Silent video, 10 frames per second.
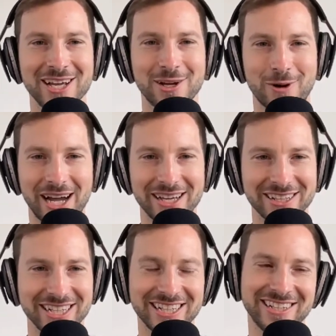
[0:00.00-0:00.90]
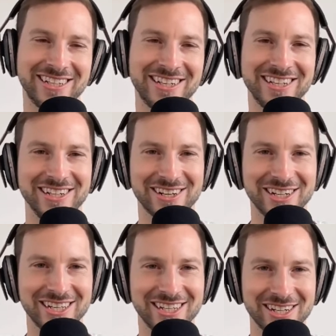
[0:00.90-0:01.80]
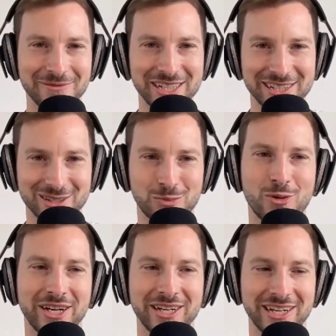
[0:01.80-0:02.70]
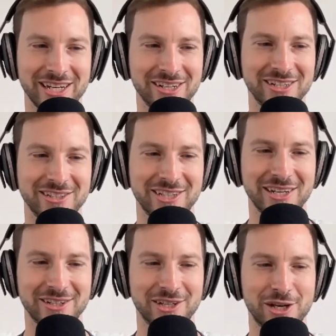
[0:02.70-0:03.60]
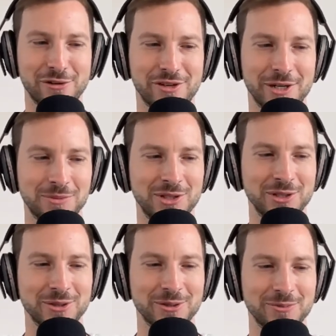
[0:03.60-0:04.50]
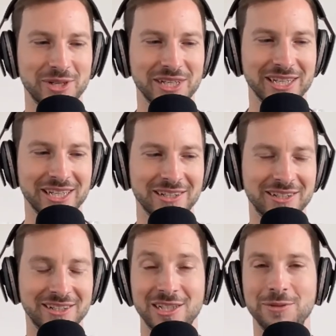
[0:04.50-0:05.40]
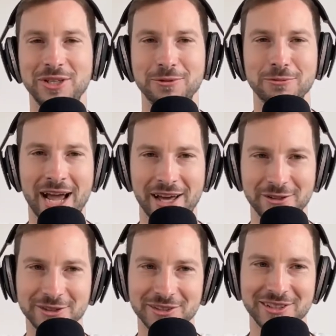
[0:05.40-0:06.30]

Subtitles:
quietly, you're gonna be disappointed, and you're gonna set yourself up to be rattled.